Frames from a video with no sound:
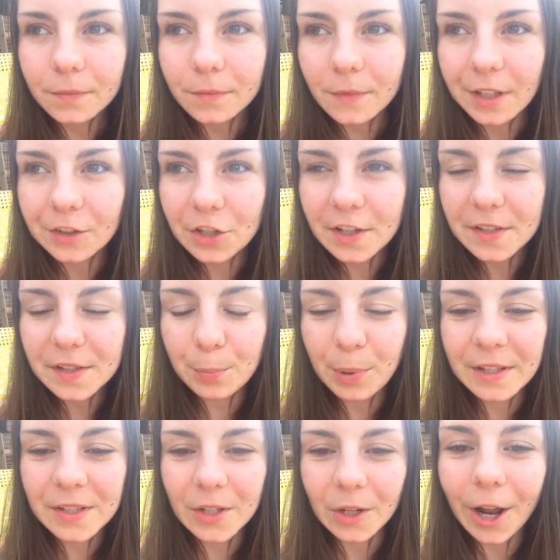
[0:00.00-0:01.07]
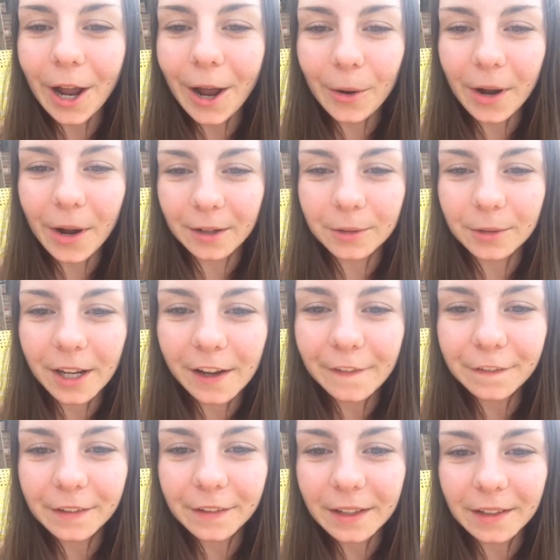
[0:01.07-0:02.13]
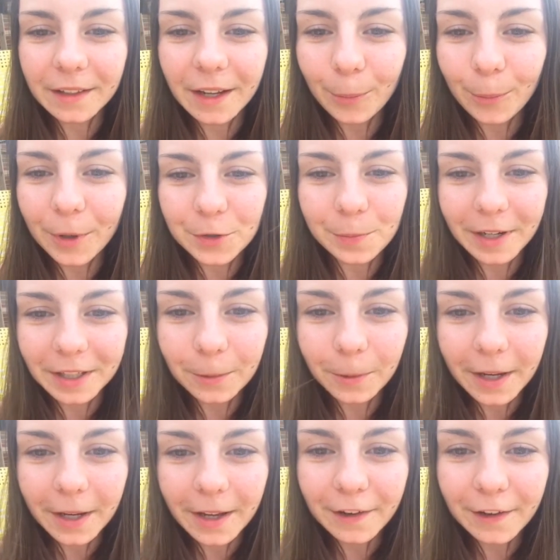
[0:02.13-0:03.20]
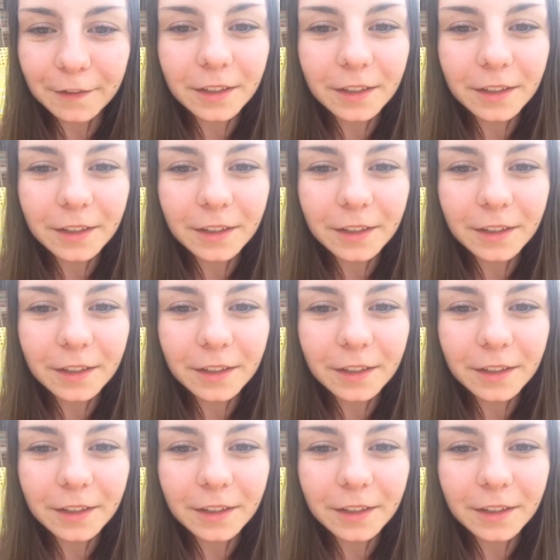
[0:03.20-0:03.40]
it just depends on how hungry I feel and how much money we have.